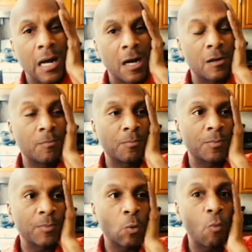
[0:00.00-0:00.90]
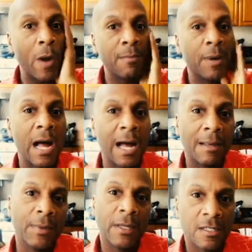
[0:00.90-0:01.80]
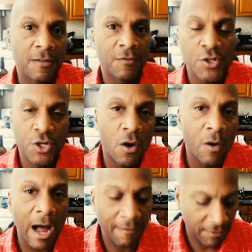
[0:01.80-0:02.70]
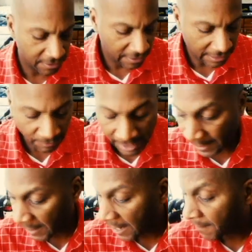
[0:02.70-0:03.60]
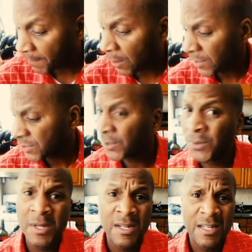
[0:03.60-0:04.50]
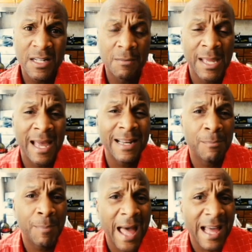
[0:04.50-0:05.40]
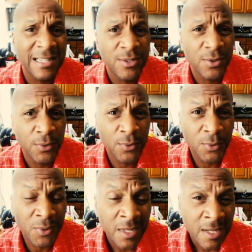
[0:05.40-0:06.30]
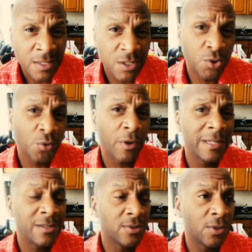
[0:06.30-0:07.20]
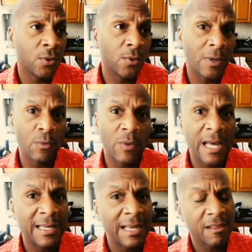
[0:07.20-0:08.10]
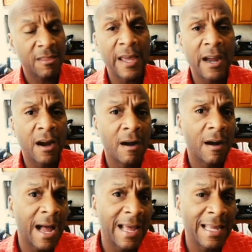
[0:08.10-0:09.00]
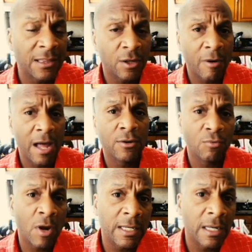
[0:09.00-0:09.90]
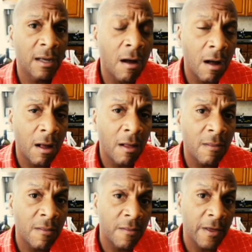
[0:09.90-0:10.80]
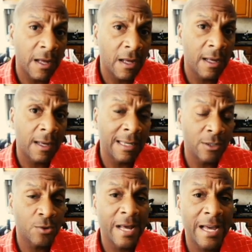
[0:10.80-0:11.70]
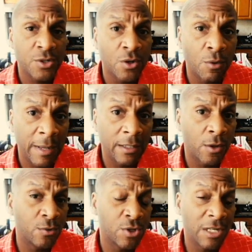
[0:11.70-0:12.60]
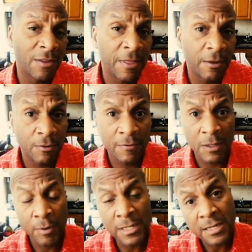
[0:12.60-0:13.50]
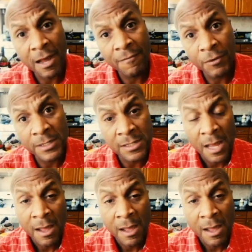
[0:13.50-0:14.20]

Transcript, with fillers: Um, way behind because of the show, obviously, right? Um, also gonna be heading back to Detroit soon, and when I get there, I hit the ground running on the International Pedagogy and Theater of the Oppressed Conference